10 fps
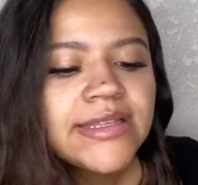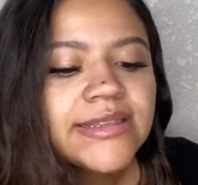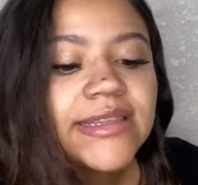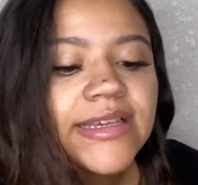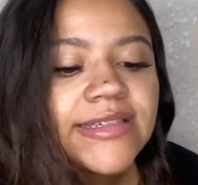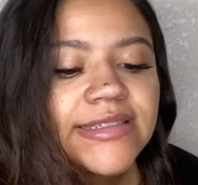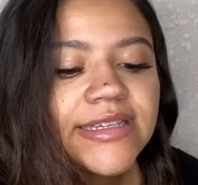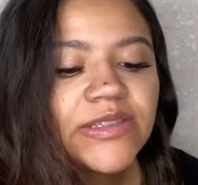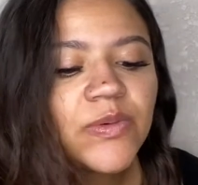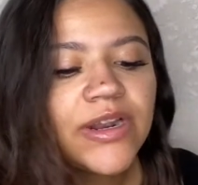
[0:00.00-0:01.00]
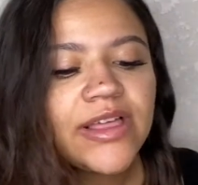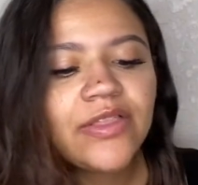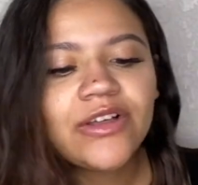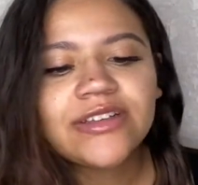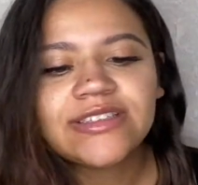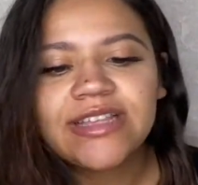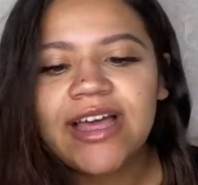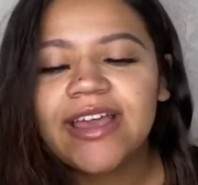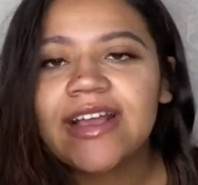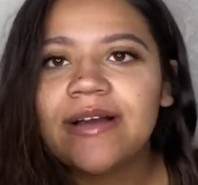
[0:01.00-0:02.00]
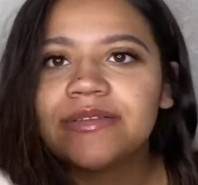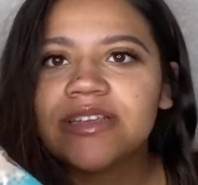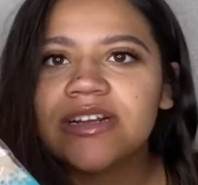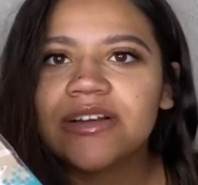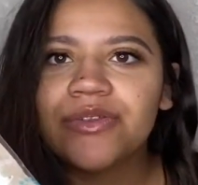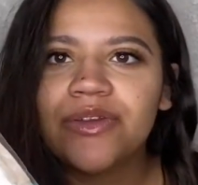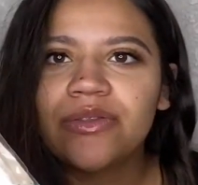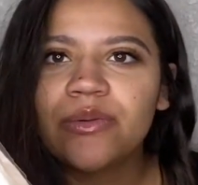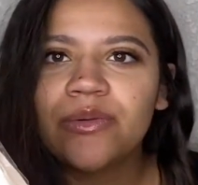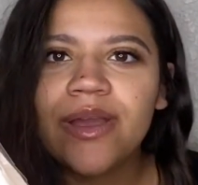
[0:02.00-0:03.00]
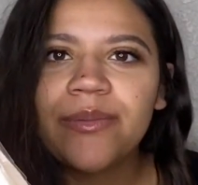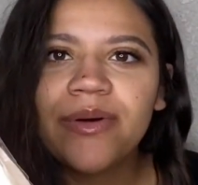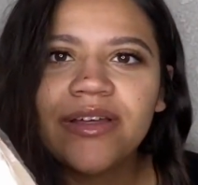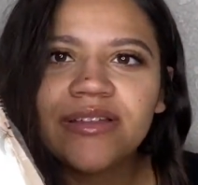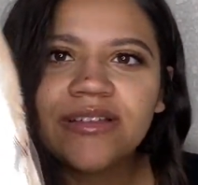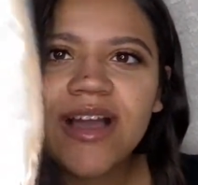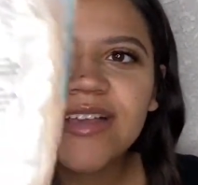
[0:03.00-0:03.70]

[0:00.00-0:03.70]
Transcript: this is what it looks like. I was gonna go throw them away, but I